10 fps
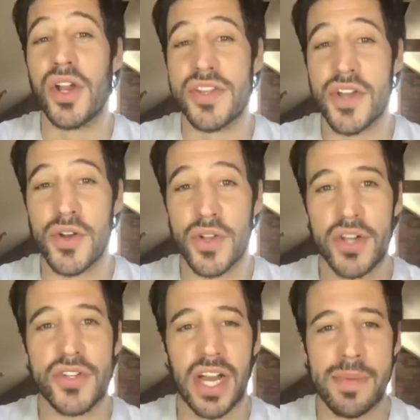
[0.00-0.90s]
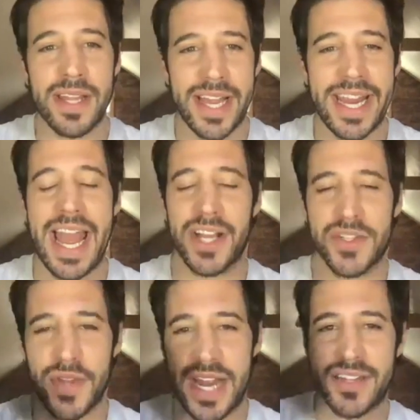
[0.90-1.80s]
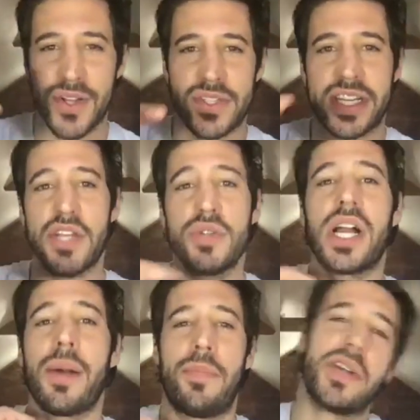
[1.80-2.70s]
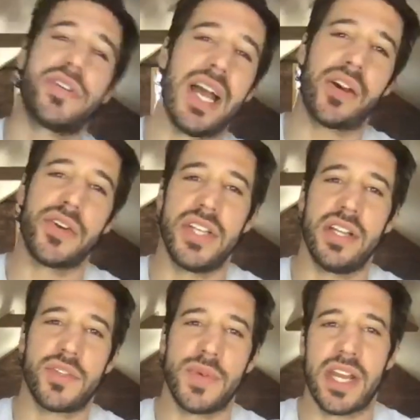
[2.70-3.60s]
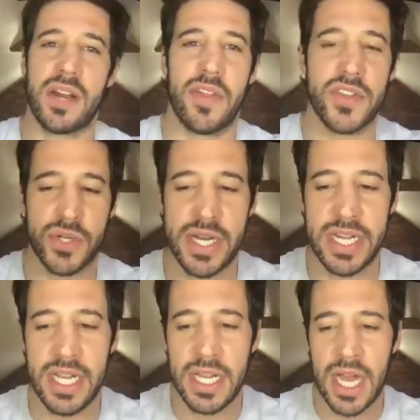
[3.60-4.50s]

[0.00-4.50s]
Those, are you talking about like, yeah, so it had those, can you look up a picture of that, Kristina, so we can get it up on the screen?